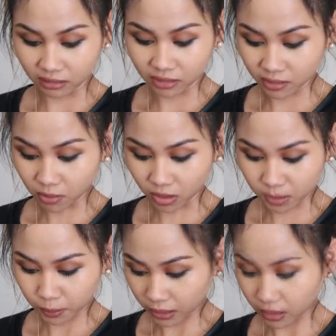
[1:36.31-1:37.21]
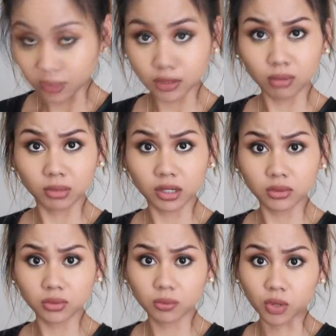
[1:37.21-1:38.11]
There's a box buddy in, so I'm
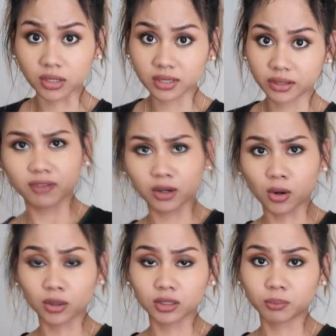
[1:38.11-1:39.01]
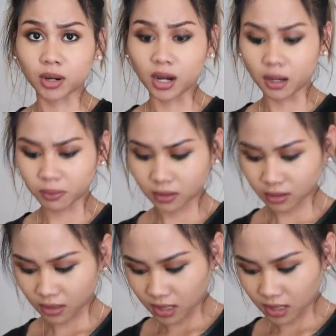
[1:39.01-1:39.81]
gonna do unboxing. I got Colourpop